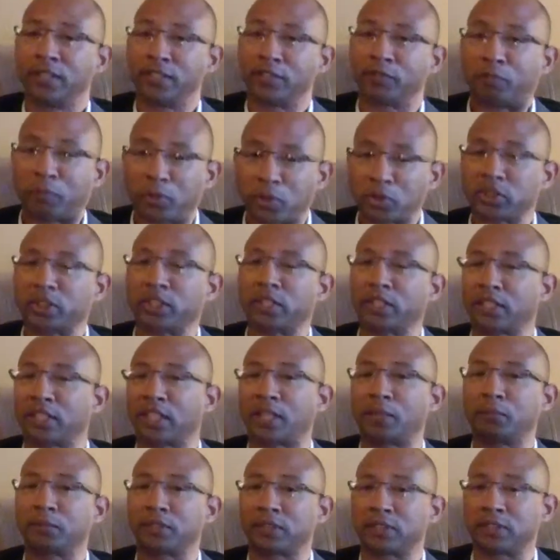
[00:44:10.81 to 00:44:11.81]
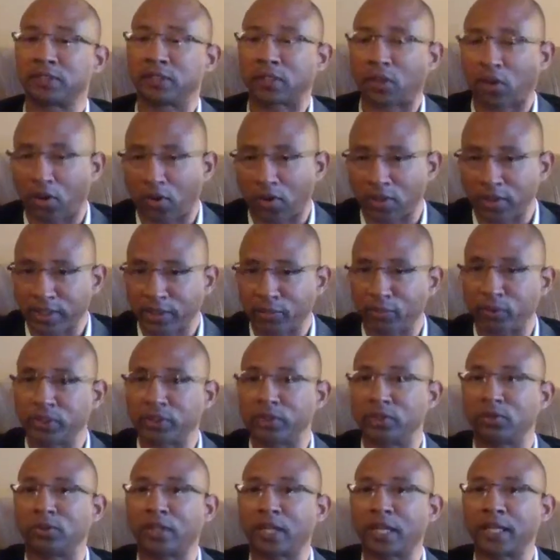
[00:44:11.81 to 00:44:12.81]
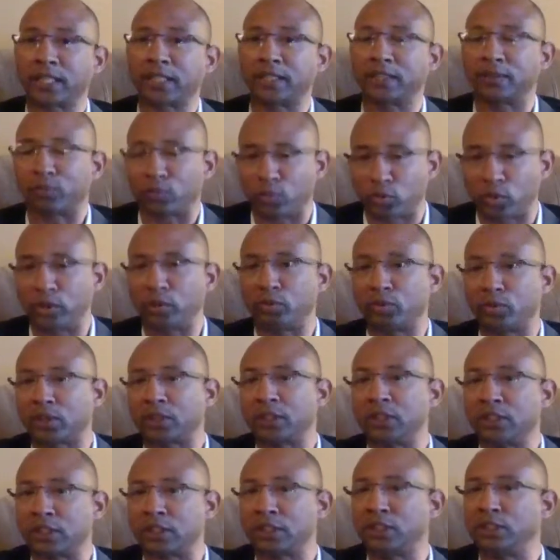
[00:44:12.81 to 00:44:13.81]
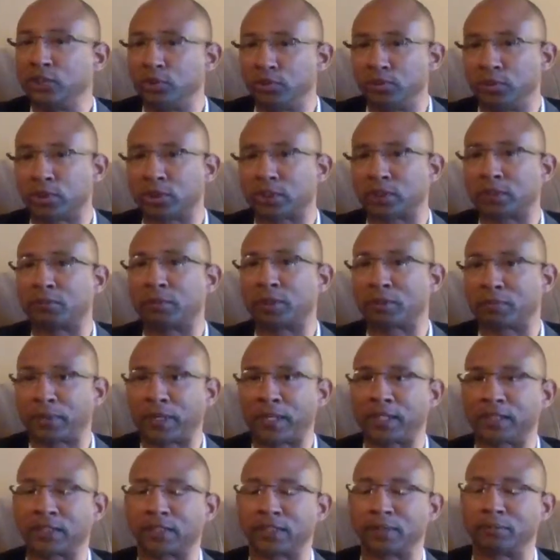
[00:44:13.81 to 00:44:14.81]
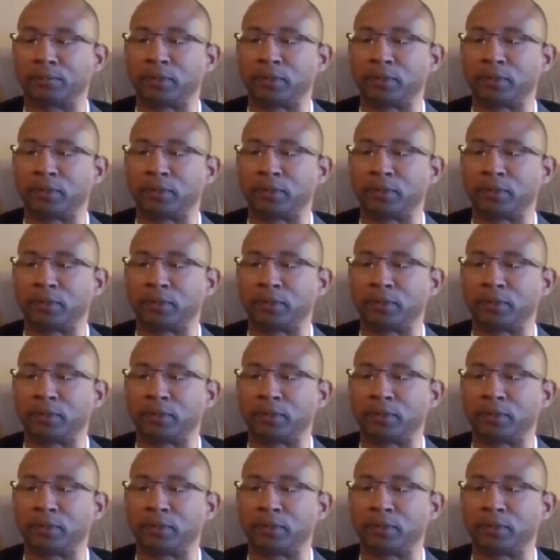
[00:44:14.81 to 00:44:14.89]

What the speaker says: If most of the comments are that we do like it, we will continue in some capacity.